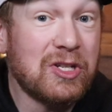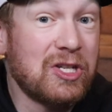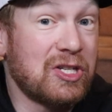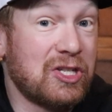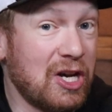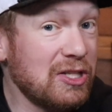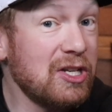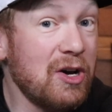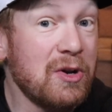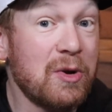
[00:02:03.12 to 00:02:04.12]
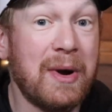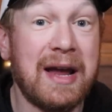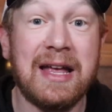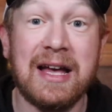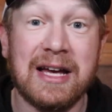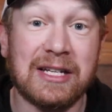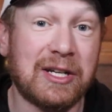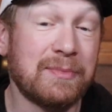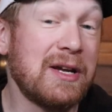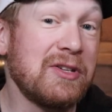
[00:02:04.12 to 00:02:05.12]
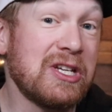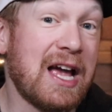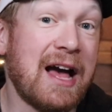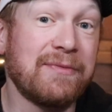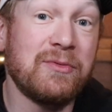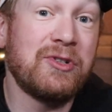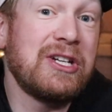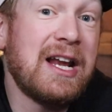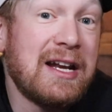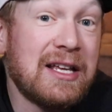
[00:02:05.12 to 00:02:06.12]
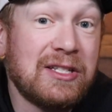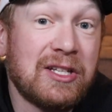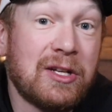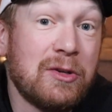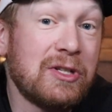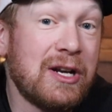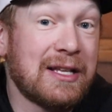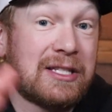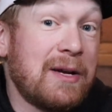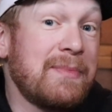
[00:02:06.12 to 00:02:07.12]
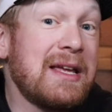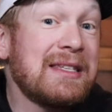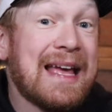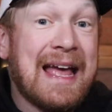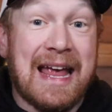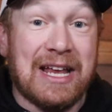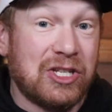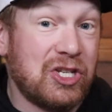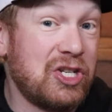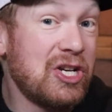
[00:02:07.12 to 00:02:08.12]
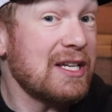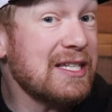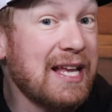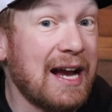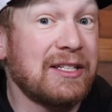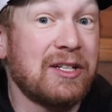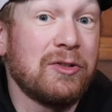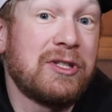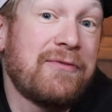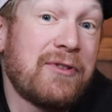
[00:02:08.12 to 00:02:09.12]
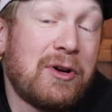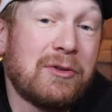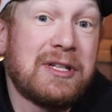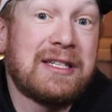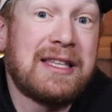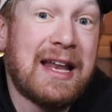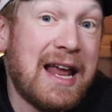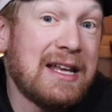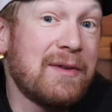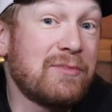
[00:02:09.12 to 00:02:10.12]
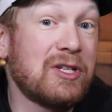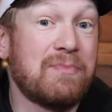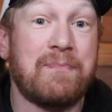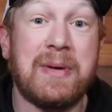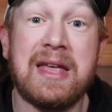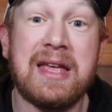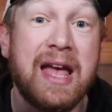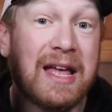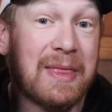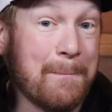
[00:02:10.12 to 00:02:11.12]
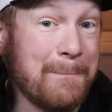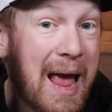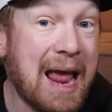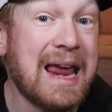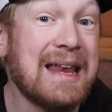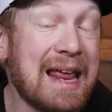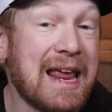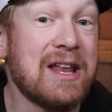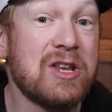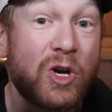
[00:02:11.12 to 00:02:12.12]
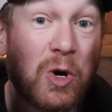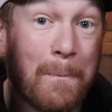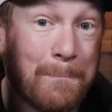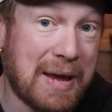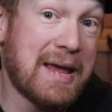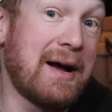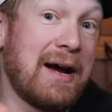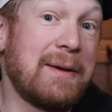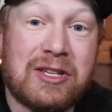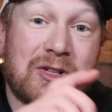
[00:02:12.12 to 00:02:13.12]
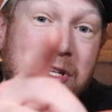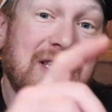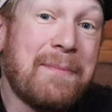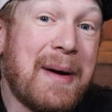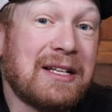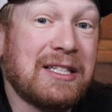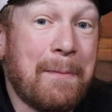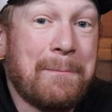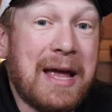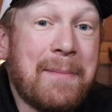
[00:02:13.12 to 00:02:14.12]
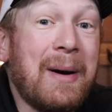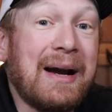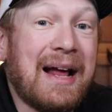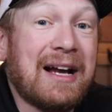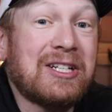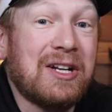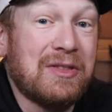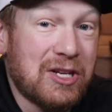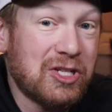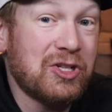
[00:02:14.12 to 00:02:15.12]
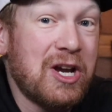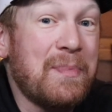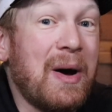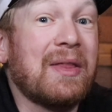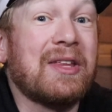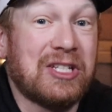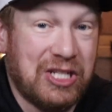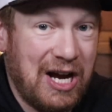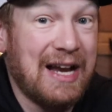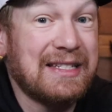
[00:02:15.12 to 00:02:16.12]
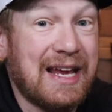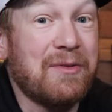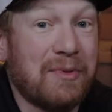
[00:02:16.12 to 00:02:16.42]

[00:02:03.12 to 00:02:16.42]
it just doesn't go your way. Sometimes you have some shenanigans that goes on. And some days it's just technical difficulties that end up just being the pain in your behind. So let's get back to the big bite action on this trip on the John Day